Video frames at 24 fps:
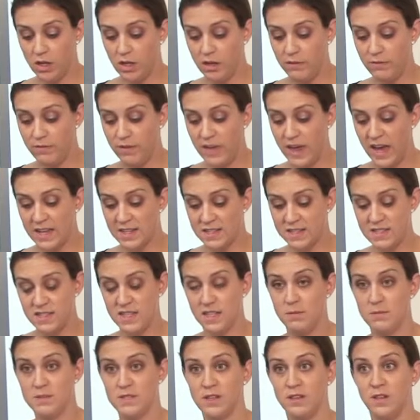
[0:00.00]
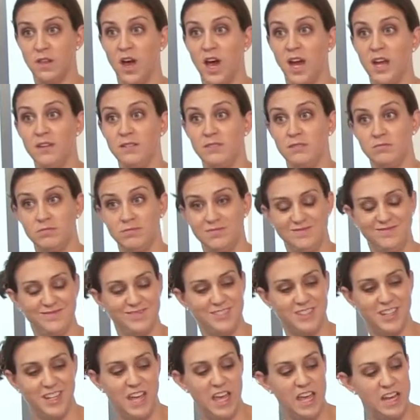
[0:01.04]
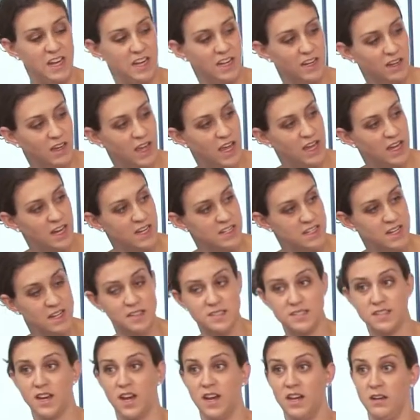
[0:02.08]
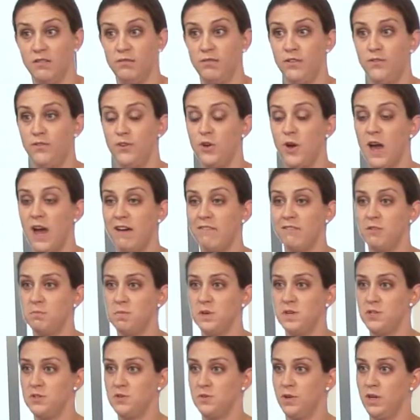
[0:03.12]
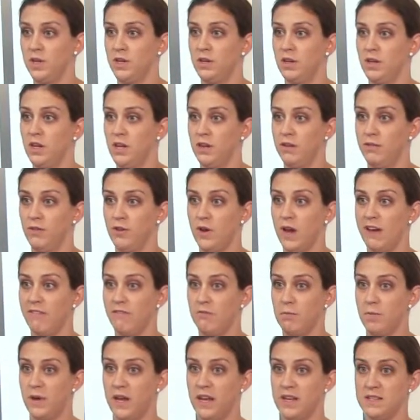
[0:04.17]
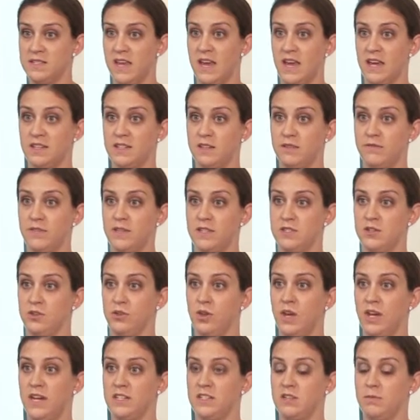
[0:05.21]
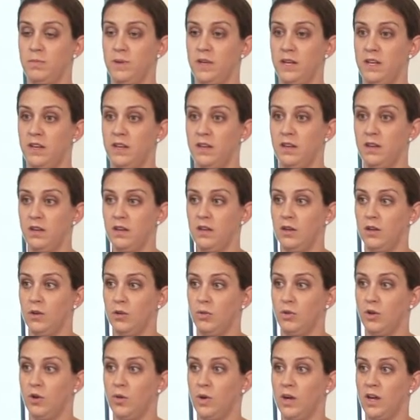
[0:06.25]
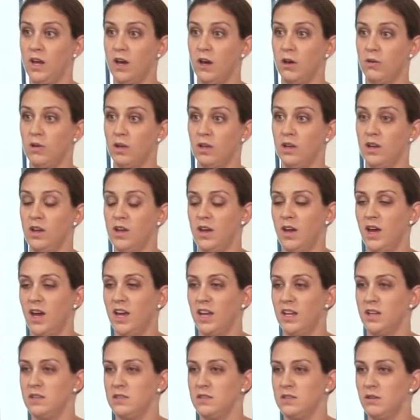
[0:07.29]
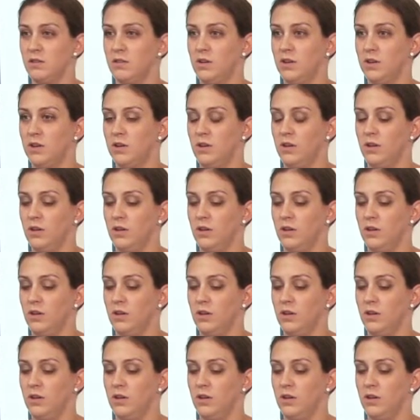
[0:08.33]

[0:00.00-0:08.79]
if that seems a lot, And it does kind of. If you haven't been as active as you like to be, you know, going out, and I consider